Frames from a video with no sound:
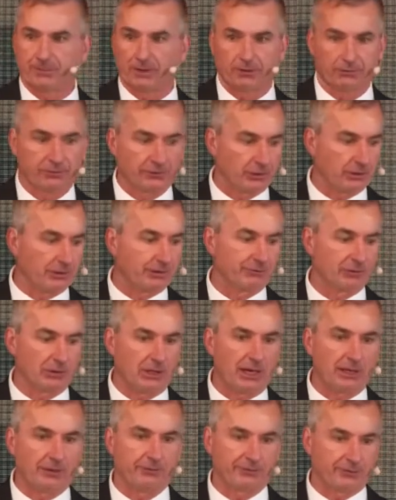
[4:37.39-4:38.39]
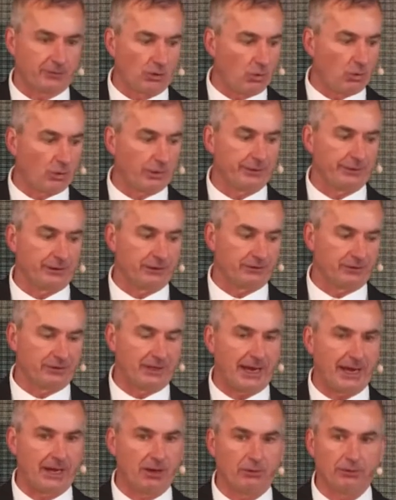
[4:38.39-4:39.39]
So you have a lot of corn that's
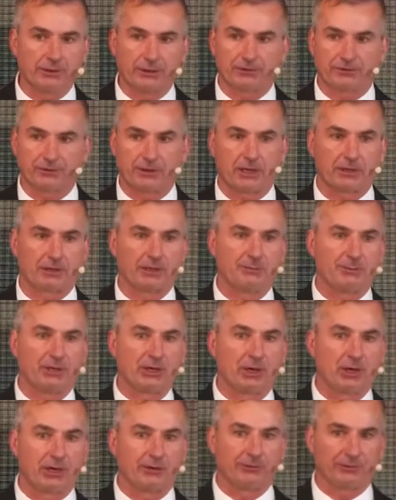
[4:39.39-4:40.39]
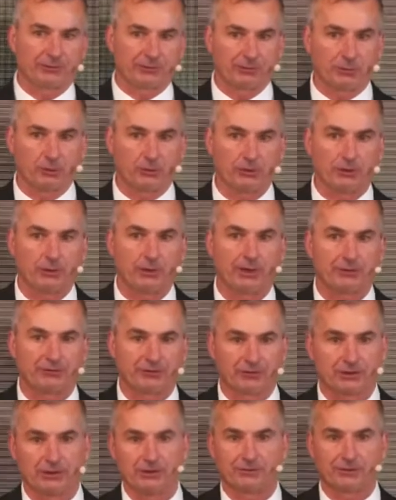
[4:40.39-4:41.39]
down, it's not gonna be harvestable, you have
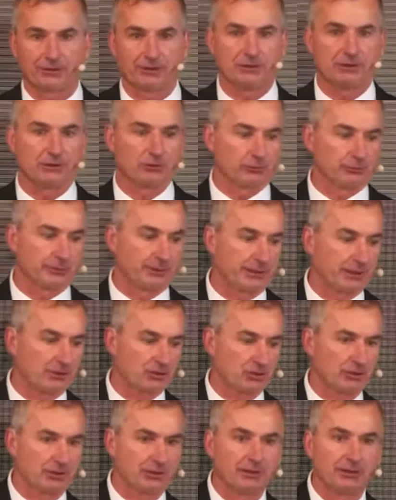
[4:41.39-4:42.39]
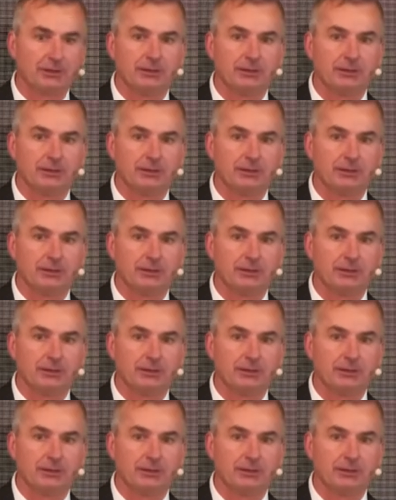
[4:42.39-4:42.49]
significant yield reduction.